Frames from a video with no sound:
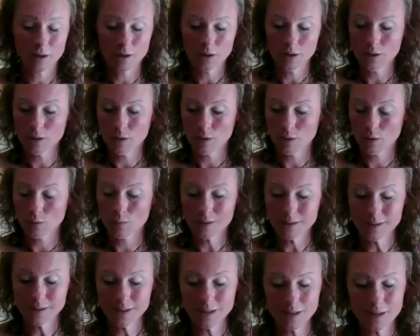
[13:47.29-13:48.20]
We're
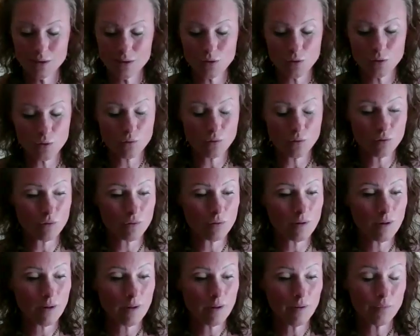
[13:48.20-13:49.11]
seeing
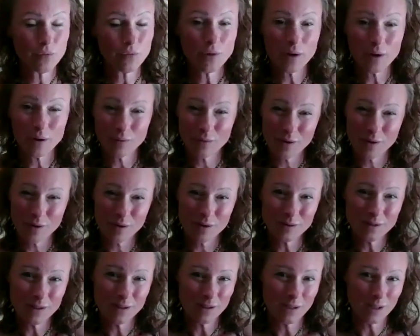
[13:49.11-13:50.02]
neural
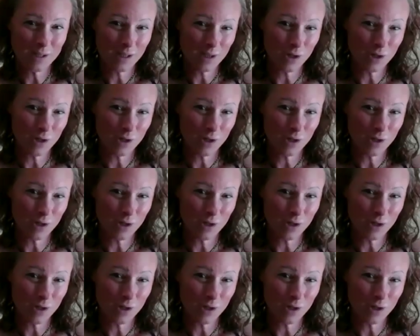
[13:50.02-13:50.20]
diversity